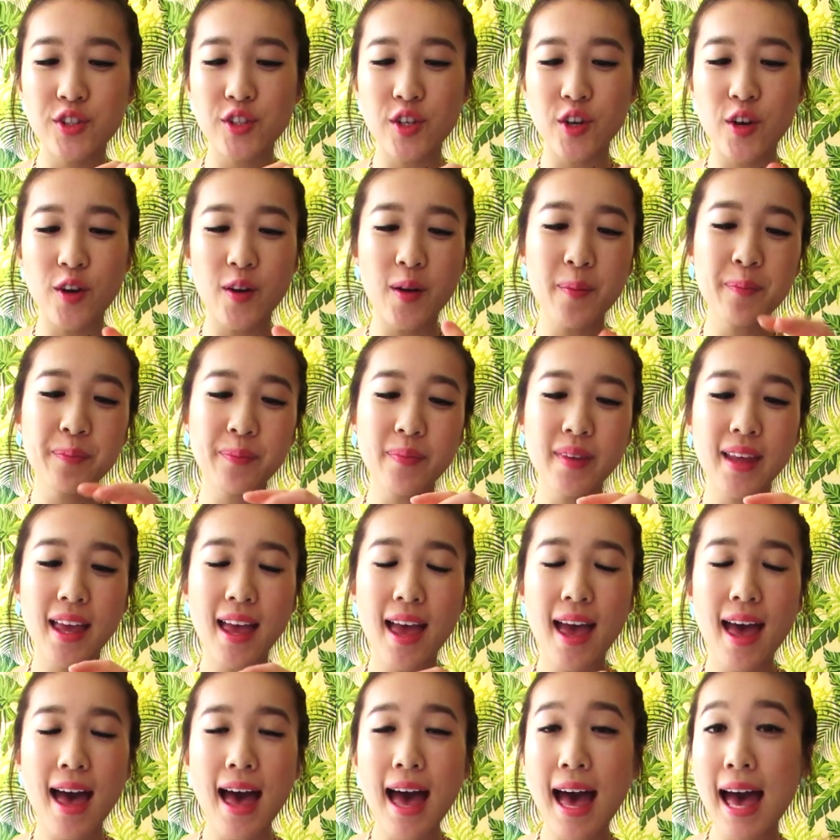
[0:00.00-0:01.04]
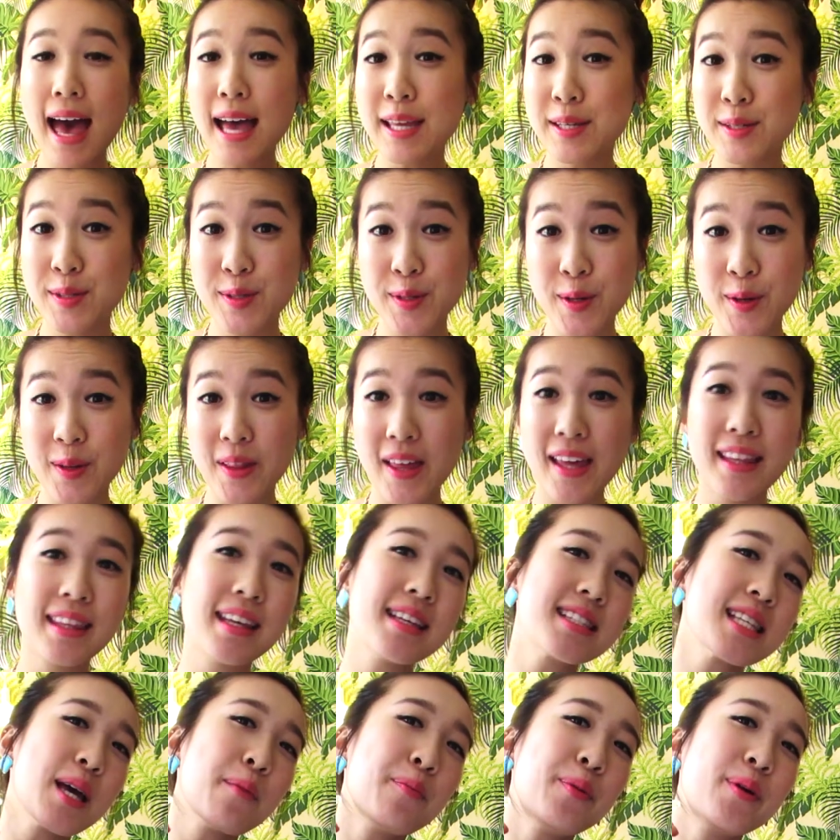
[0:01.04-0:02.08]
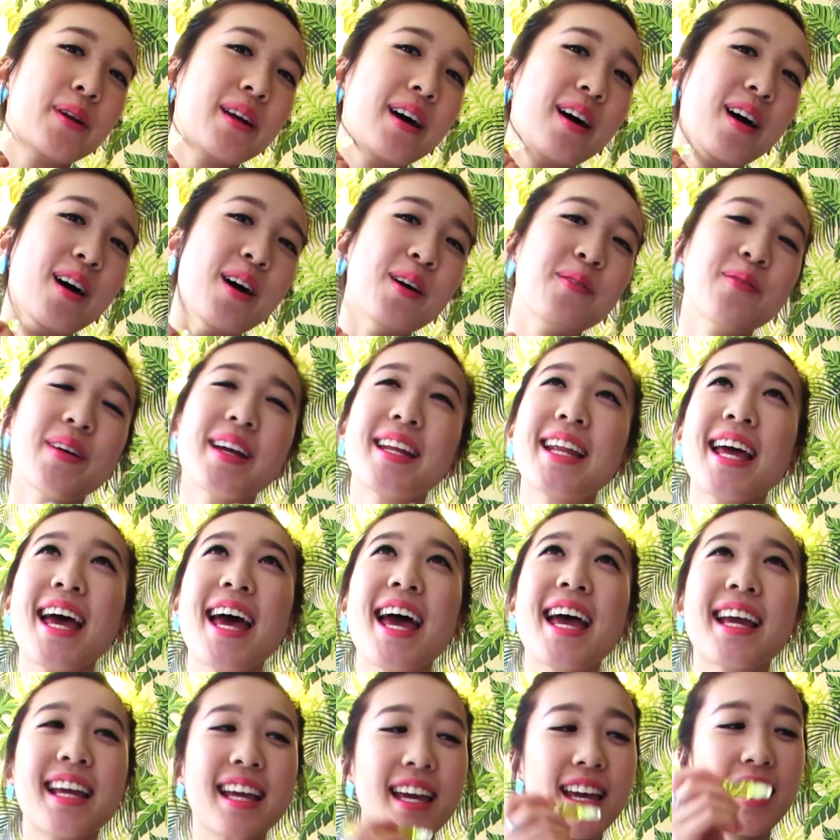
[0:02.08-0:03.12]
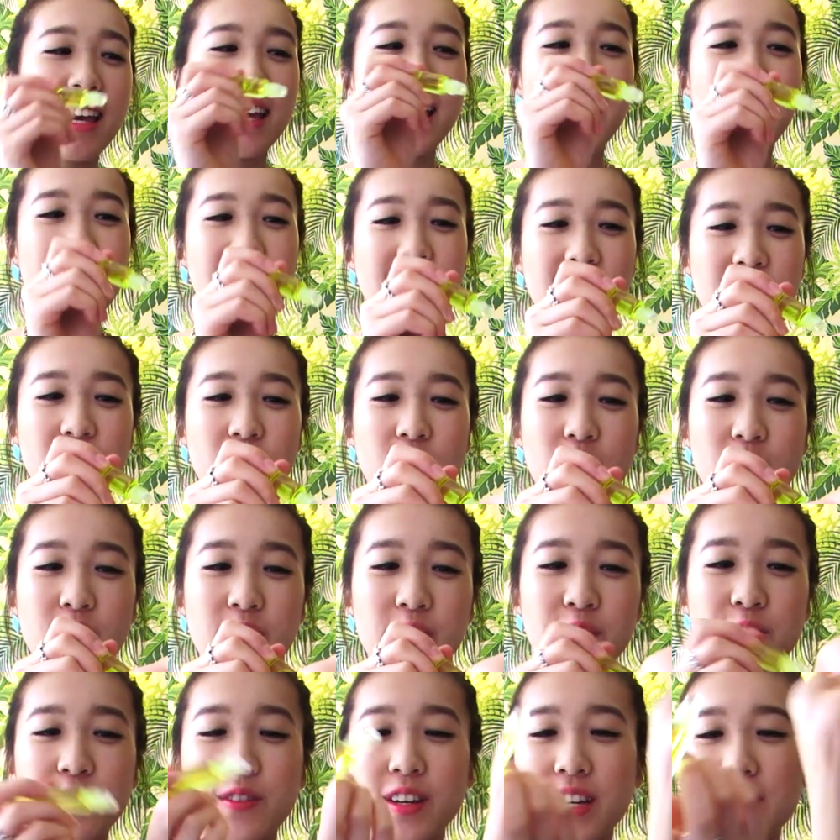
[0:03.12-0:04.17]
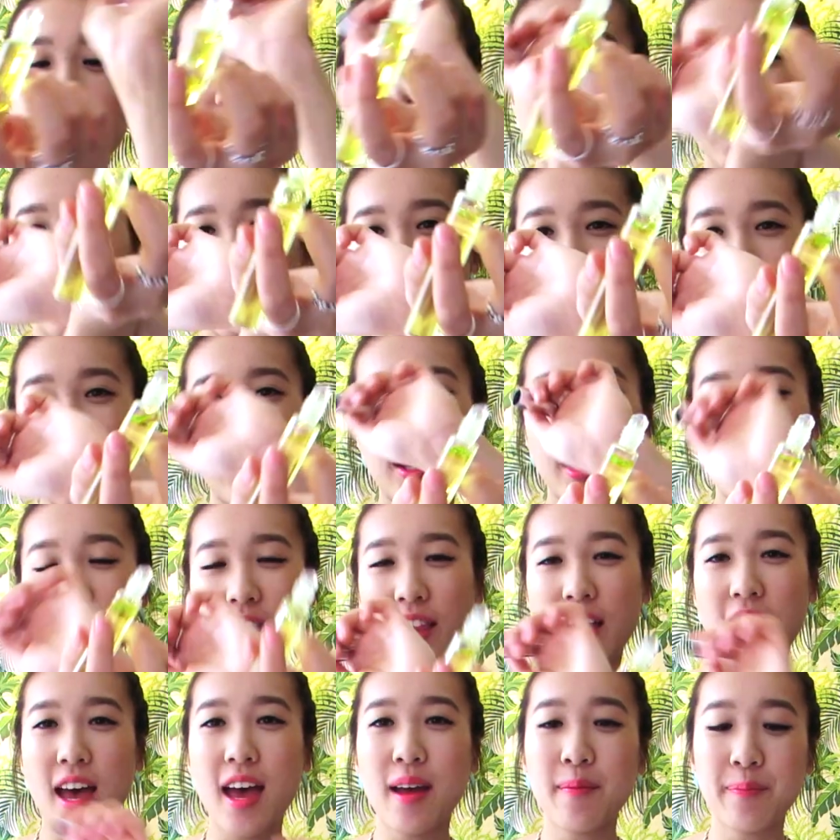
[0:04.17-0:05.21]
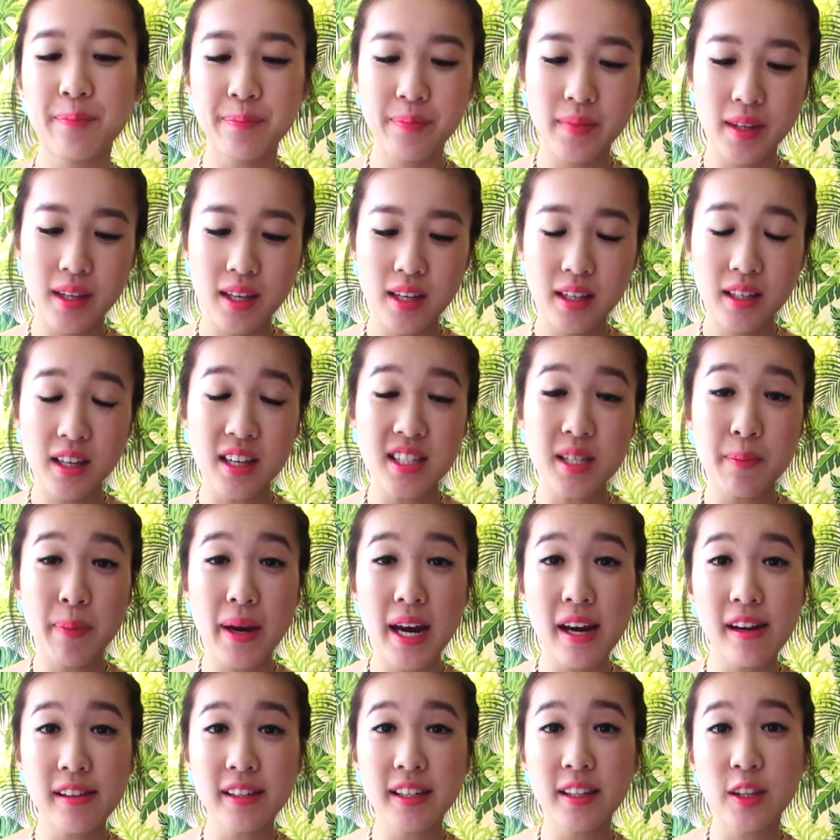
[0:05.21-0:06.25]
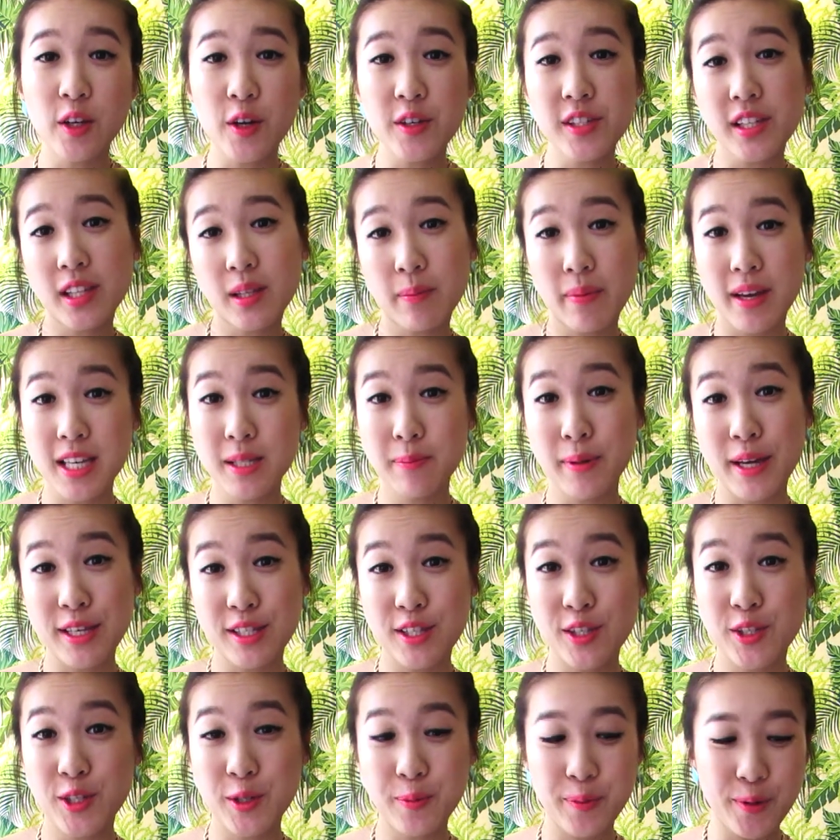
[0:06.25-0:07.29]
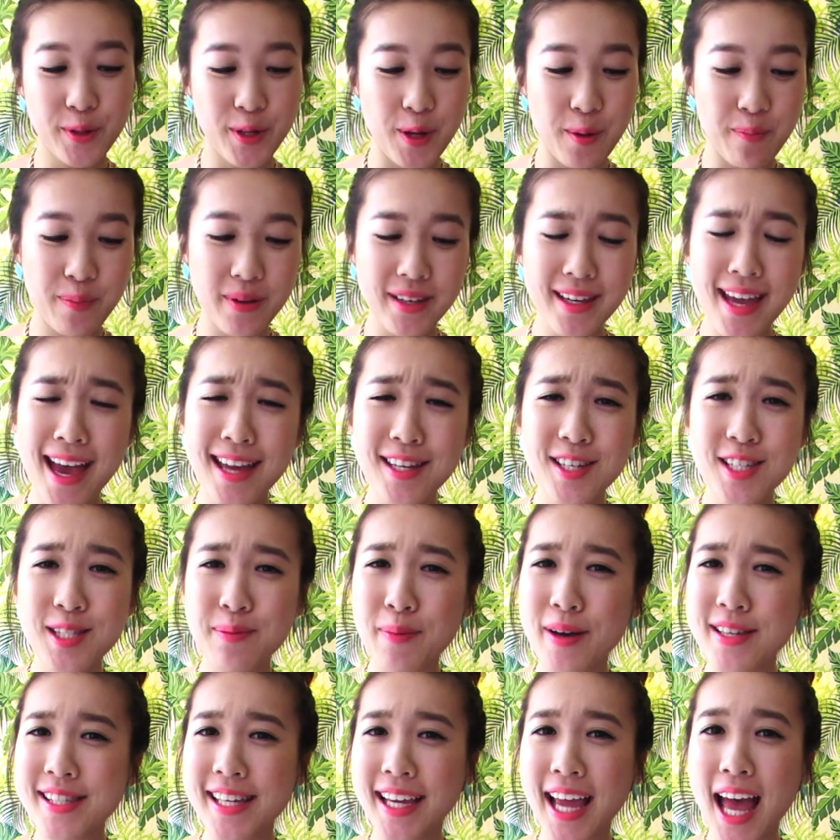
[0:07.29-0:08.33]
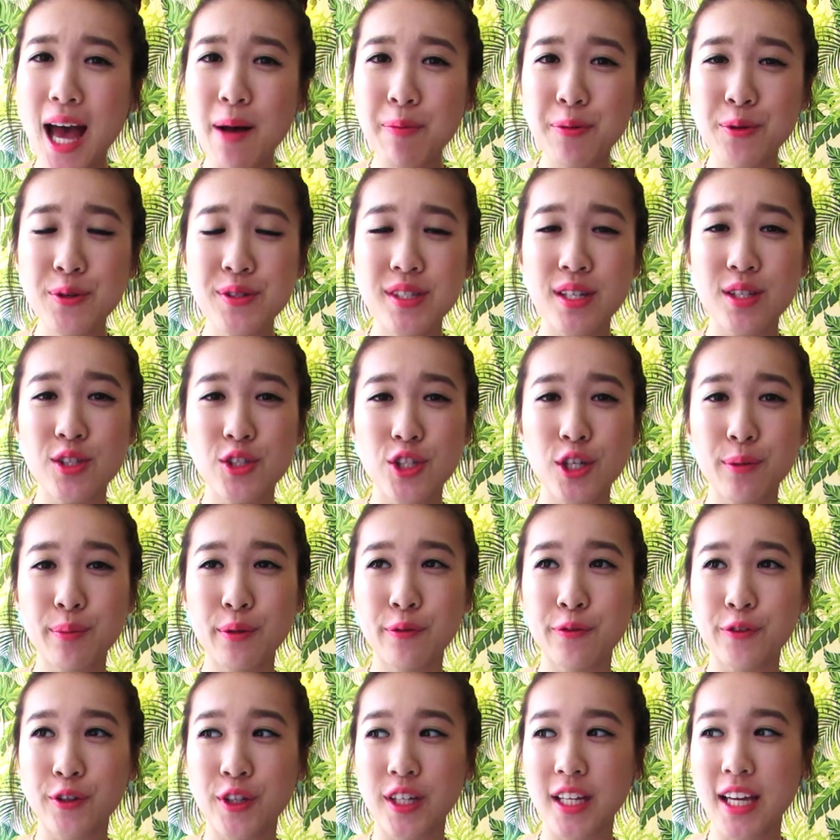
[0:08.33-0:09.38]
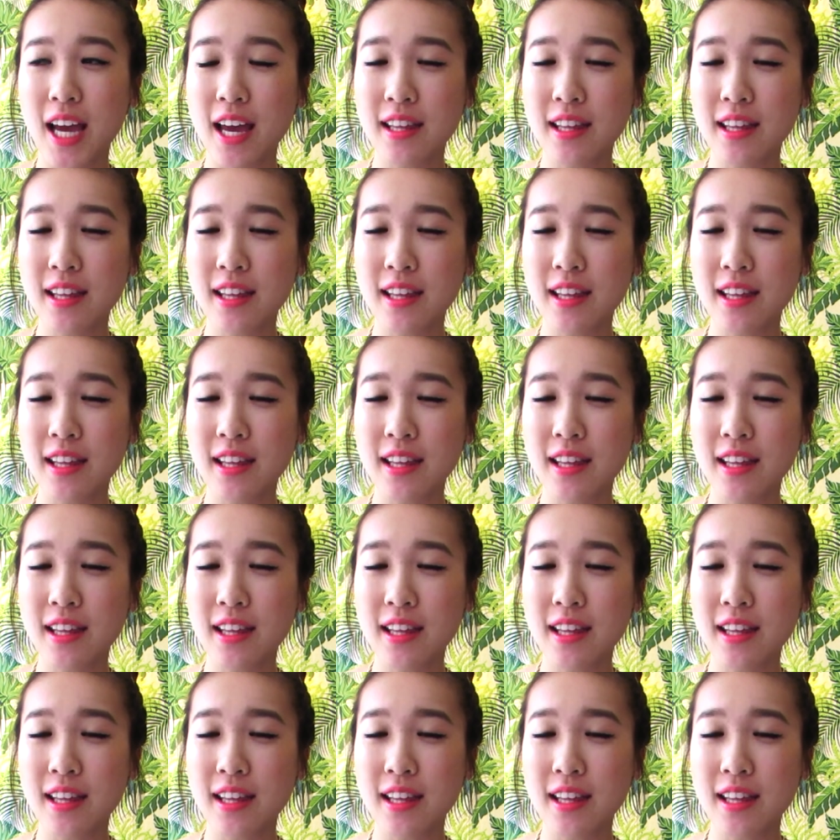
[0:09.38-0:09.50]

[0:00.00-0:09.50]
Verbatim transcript: So I just go like this. I put it on my neck and then on the wrist and then I go like that because apparently those are the best places to put it. But yeah, it just smells like apples. It's super fruity.